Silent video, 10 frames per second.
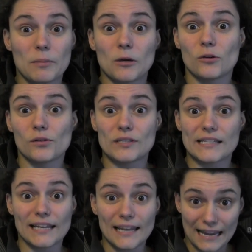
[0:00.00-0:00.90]
because
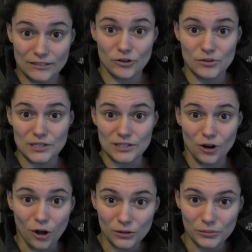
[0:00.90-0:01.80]
they're lactose
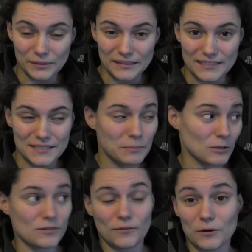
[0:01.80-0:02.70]
intolerant,
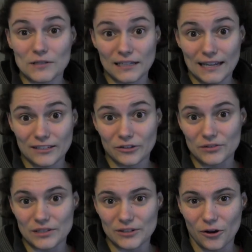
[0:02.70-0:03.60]
because ferrets are
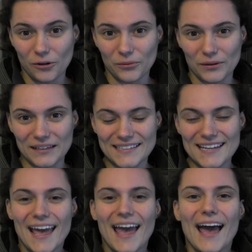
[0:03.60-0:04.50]
lactose intolerant.
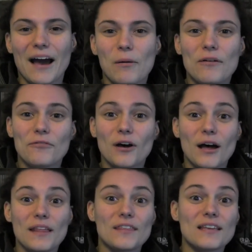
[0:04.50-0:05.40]

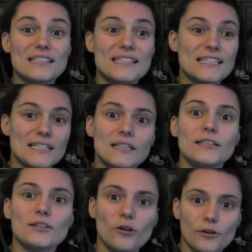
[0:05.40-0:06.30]
However, there's still
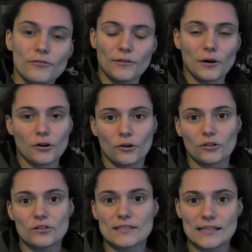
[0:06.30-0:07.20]
a lot of ferret
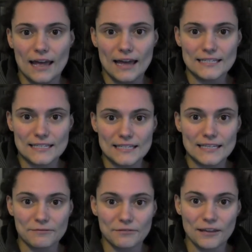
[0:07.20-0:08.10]
owners that
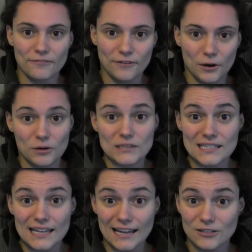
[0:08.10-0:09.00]
give their
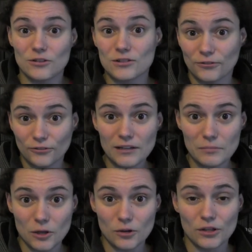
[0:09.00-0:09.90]
ferrets lactose-free
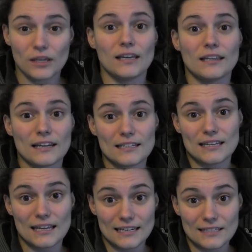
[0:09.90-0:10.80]
milk thinking
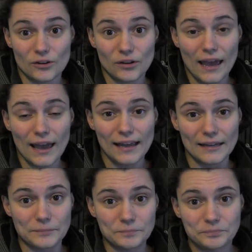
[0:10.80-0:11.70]
that it is
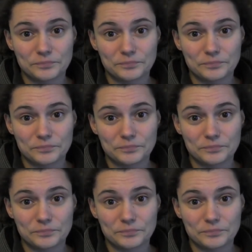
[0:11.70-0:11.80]
okay.